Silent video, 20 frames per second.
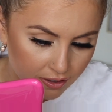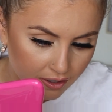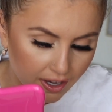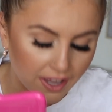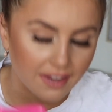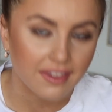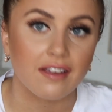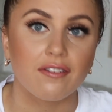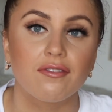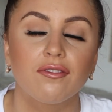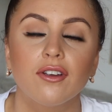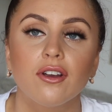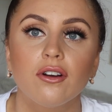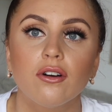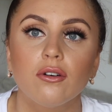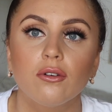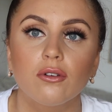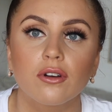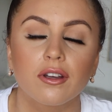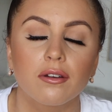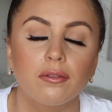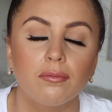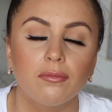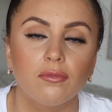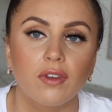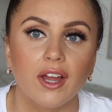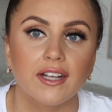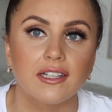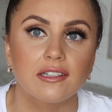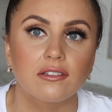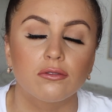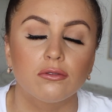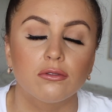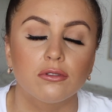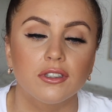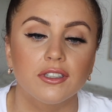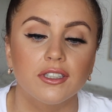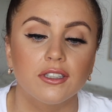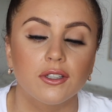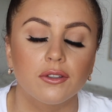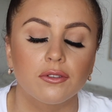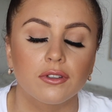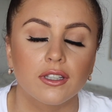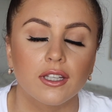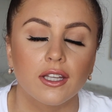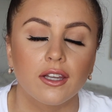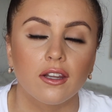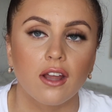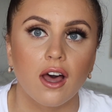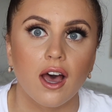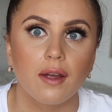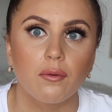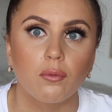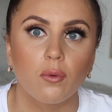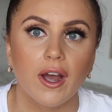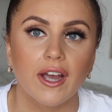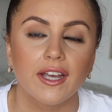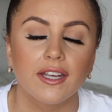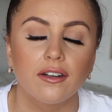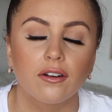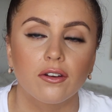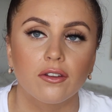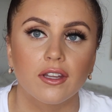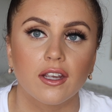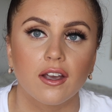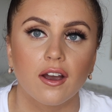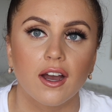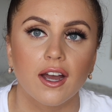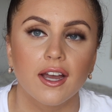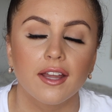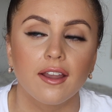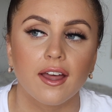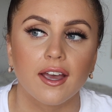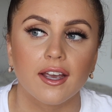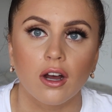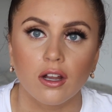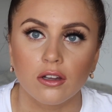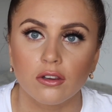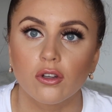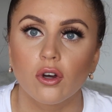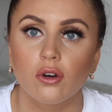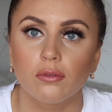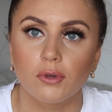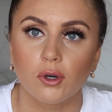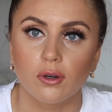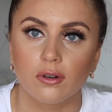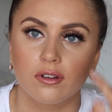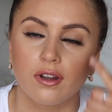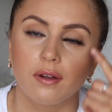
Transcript: And they feel like really, really lightweight on the eye, like a lot more,